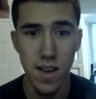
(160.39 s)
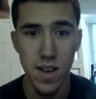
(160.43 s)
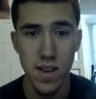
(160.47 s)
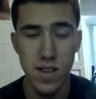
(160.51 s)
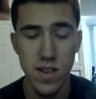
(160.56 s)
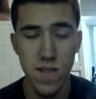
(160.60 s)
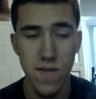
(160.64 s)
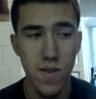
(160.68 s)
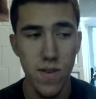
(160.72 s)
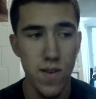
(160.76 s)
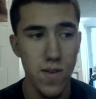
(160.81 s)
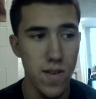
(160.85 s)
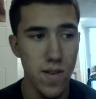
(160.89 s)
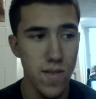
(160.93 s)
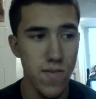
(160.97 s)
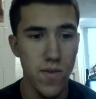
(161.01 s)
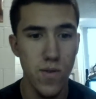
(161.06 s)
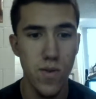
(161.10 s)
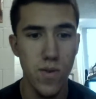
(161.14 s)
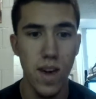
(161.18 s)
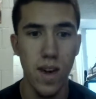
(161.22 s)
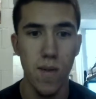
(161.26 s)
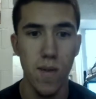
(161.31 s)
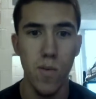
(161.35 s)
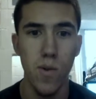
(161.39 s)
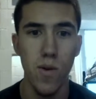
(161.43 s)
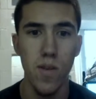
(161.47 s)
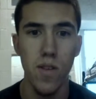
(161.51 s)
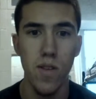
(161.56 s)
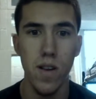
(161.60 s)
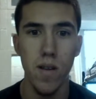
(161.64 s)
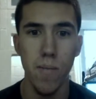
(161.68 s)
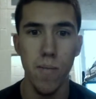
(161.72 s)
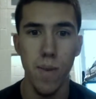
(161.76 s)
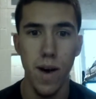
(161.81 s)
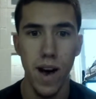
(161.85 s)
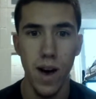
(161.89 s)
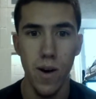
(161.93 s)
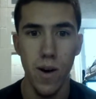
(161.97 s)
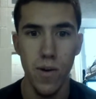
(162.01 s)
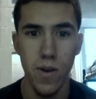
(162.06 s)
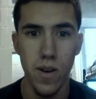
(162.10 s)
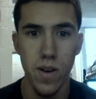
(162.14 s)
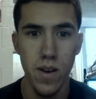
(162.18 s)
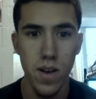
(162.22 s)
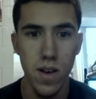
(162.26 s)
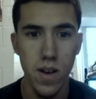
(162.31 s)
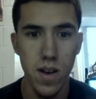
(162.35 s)
Because if you gain more than a
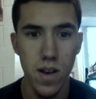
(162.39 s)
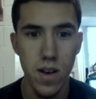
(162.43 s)
pound